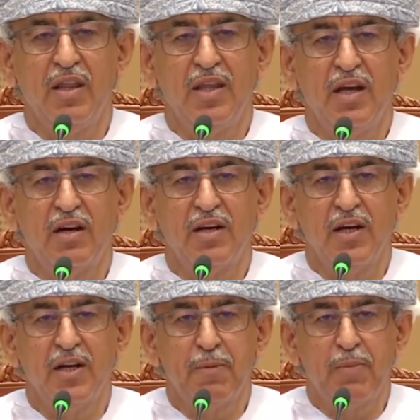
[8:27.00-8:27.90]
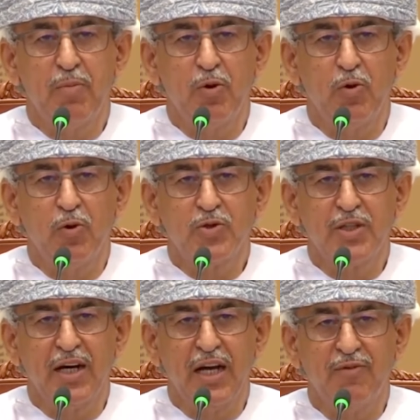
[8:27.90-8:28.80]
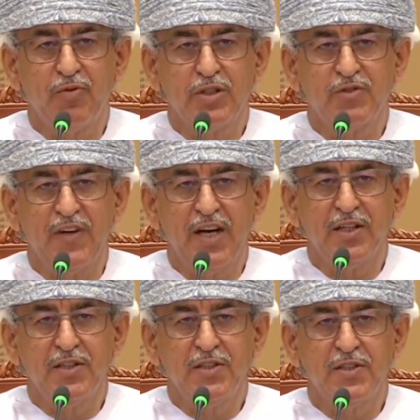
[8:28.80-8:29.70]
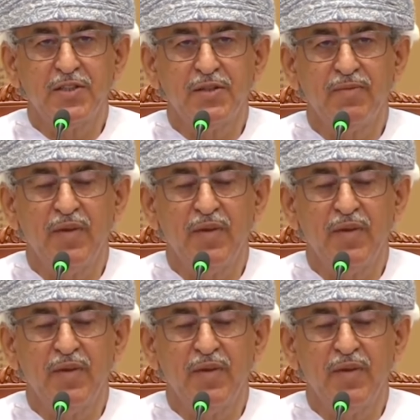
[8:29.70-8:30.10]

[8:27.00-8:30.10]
There are younger people who lost their life to this virus.